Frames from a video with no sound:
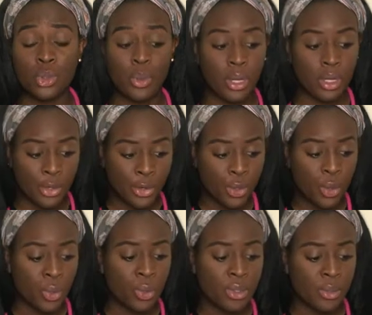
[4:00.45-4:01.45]
doing
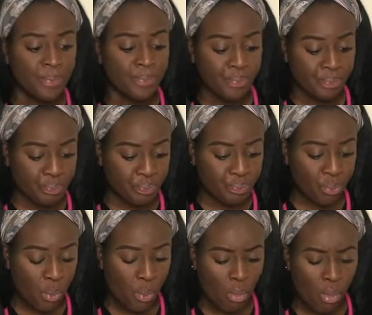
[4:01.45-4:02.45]
clinicals.
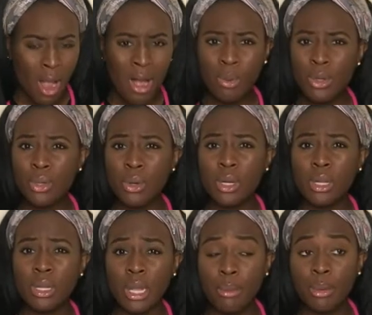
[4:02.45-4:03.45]
I was on a
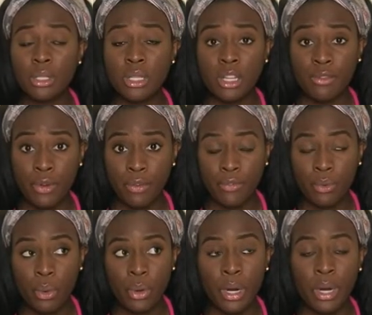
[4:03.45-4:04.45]
labor and delivery
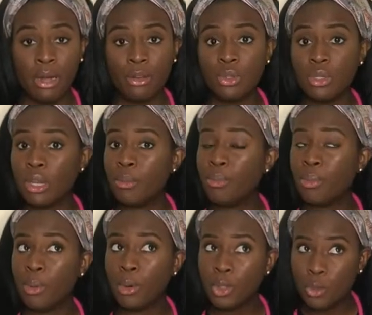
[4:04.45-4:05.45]
floor, and I also did
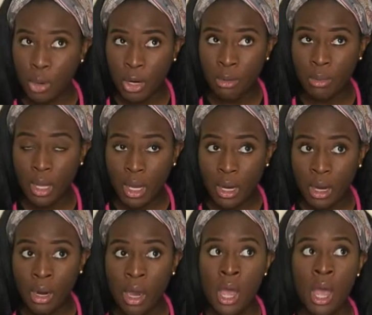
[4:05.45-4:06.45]
postpartum
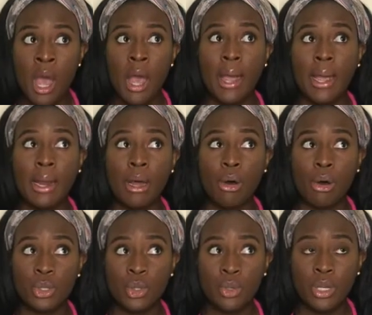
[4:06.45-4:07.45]
care, and I
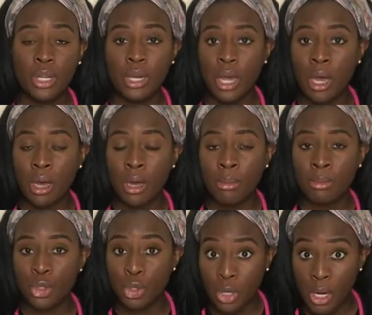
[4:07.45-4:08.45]
also did
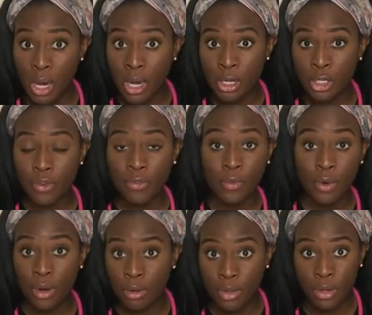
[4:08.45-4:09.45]
triage
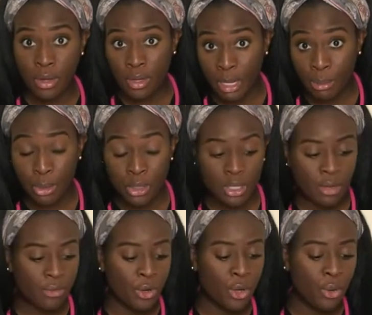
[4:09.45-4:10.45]
for the labor and
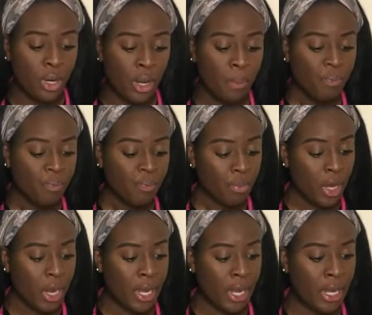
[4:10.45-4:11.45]
delivery unit.
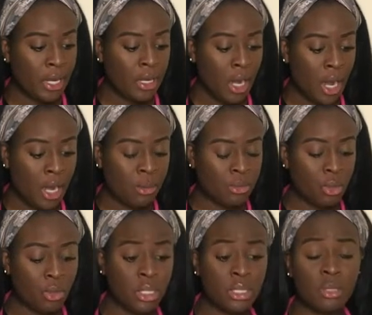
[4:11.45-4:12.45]
And so
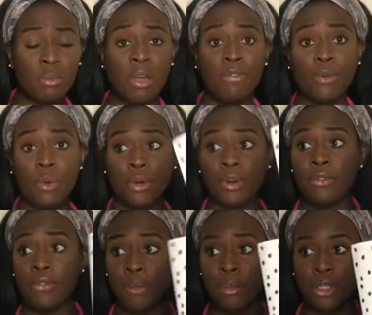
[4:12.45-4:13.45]
this is my folder
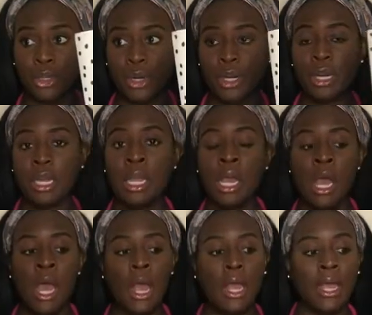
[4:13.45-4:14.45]
for maternity,
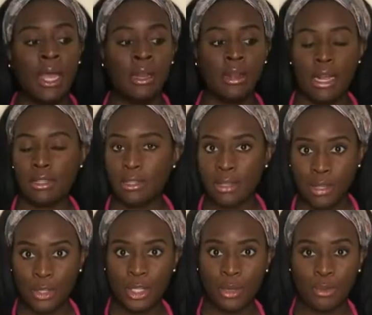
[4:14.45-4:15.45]
and that's another
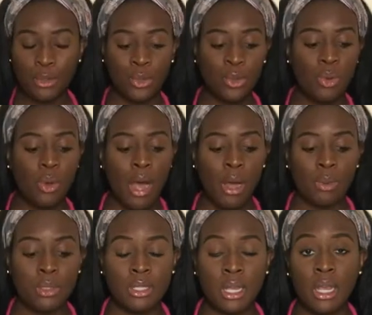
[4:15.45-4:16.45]
tip too, I
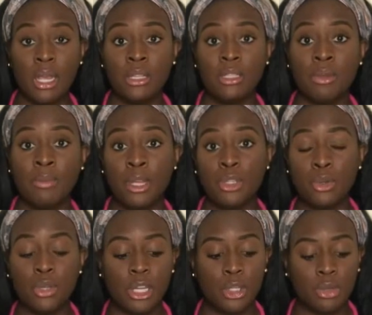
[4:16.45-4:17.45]
would say, is to make sure
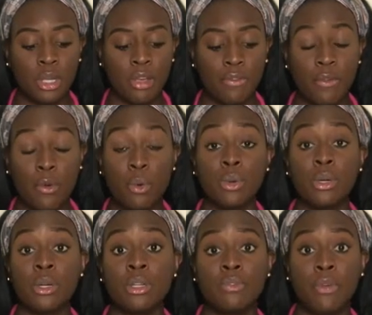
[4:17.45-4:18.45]
that you get
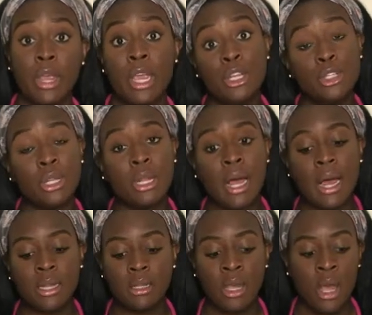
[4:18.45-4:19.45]
folders for each
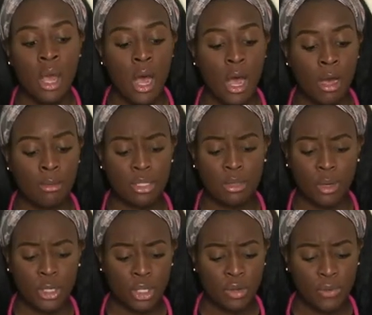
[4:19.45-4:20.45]
class,
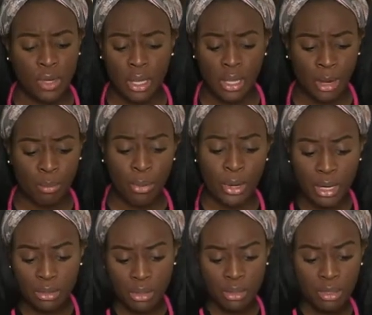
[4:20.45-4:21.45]
especially if you get like
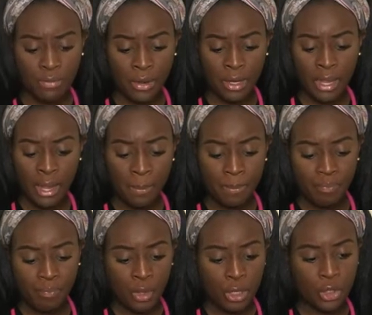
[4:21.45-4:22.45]
printouts and stuff like that.
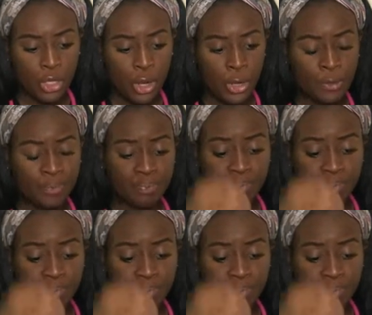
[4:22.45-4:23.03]
So